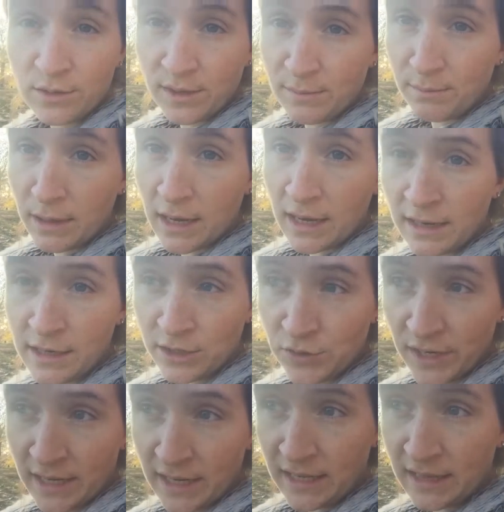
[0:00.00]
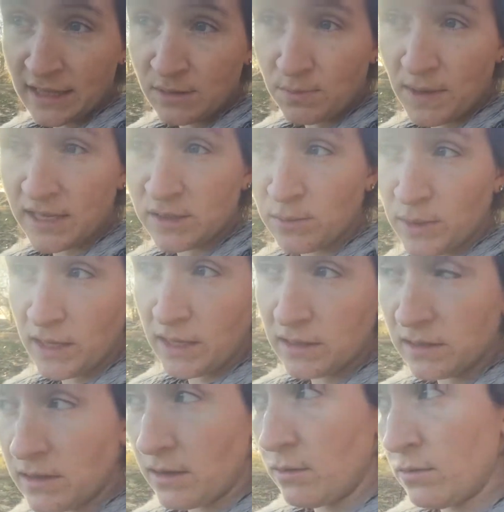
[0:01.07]
doing potty training this past week,
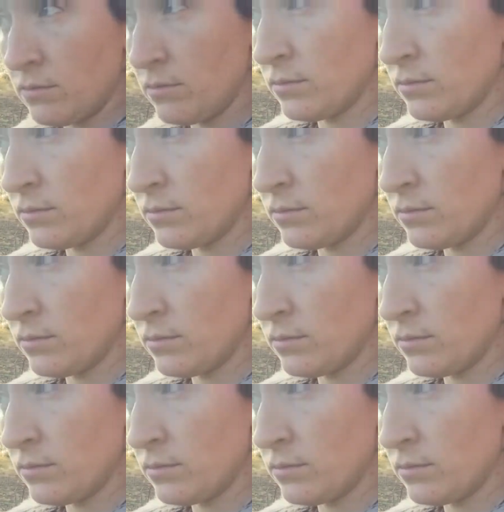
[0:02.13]
so...